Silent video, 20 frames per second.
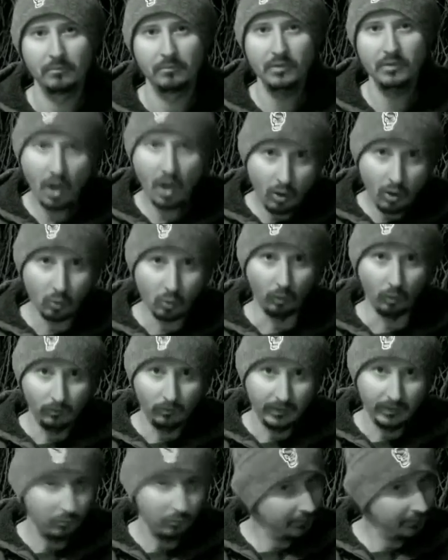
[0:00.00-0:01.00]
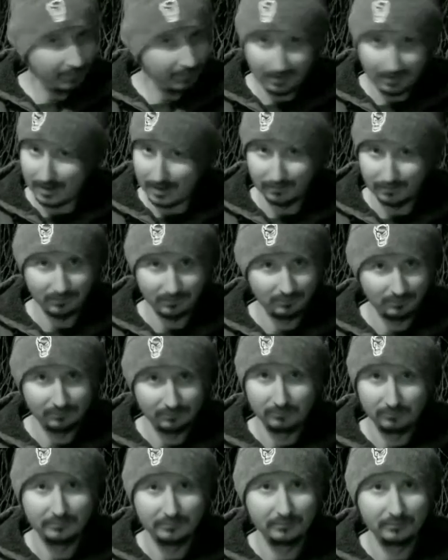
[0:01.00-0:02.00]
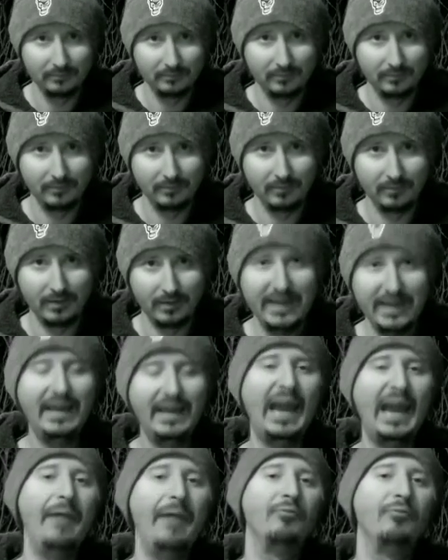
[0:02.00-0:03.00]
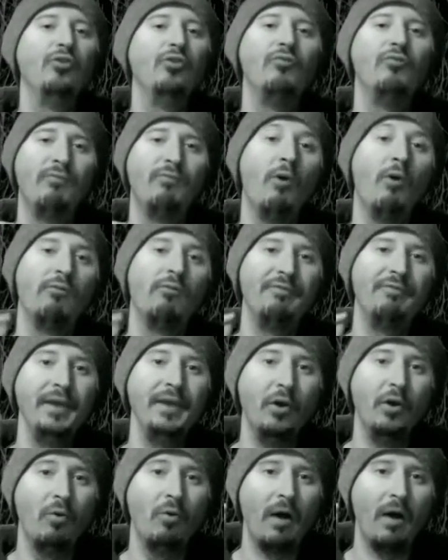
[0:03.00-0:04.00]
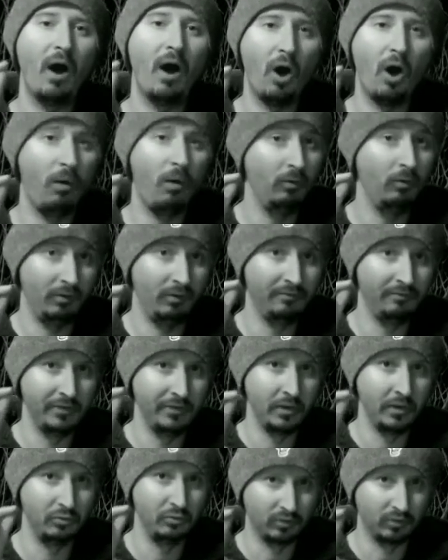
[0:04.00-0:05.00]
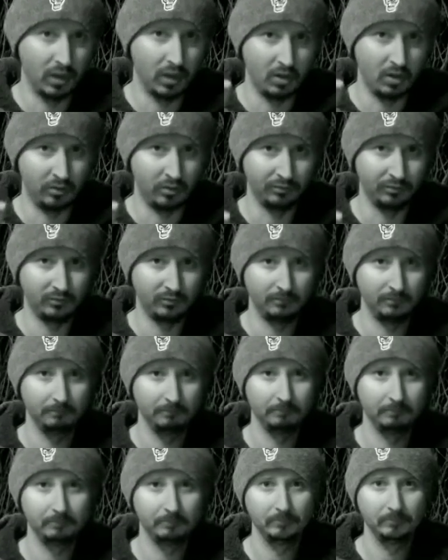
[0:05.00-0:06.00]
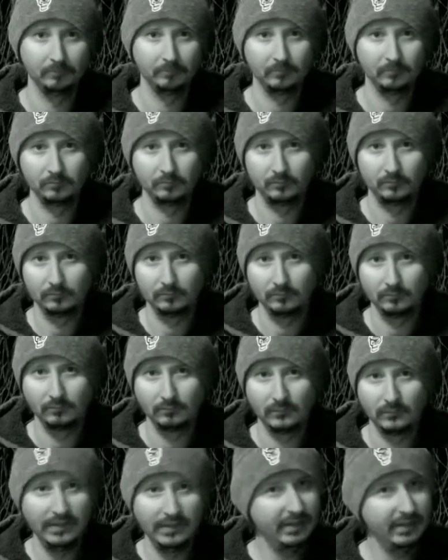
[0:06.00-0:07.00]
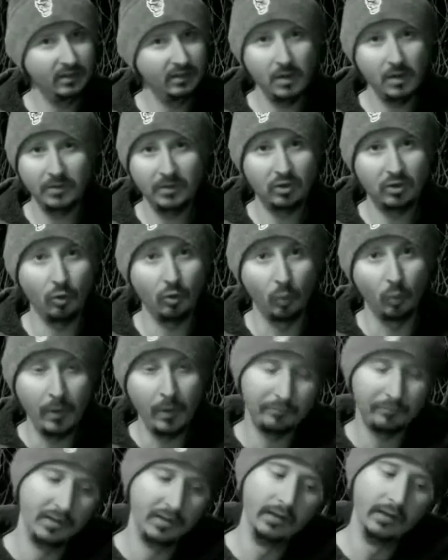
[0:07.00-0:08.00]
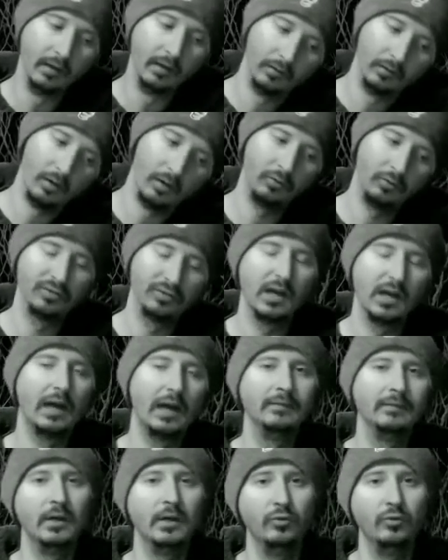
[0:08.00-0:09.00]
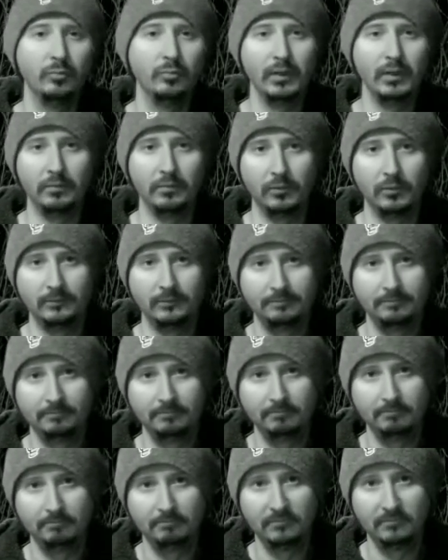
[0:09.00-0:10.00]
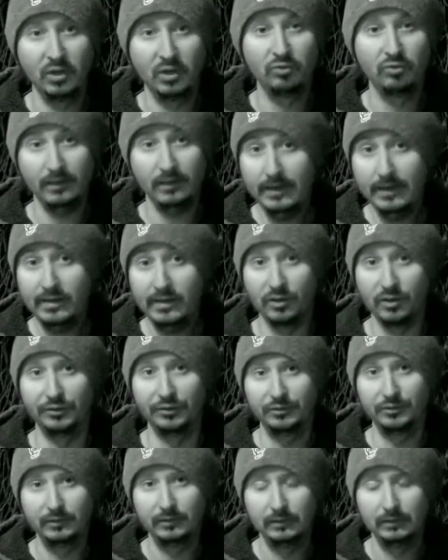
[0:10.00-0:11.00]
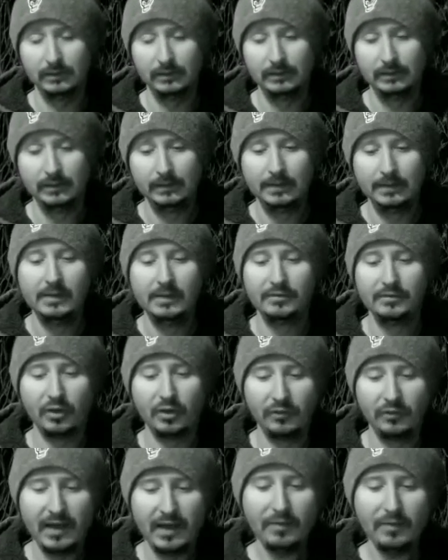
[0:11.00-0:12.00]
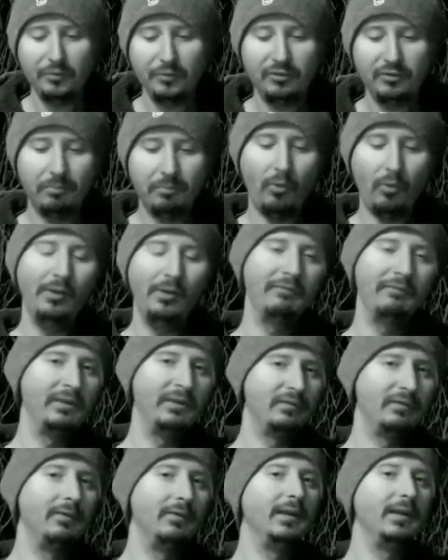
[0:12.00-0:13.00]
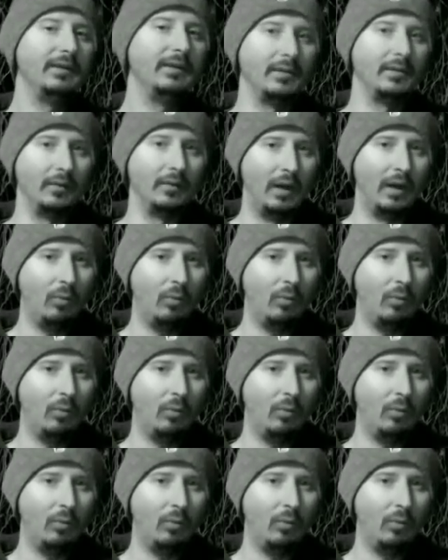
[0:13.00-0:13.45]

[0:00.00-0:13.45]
No, he would not. He came to fulfill all of those laws. He didn't come to corrupt it alongside those people, those leaders. So that was the point of this video.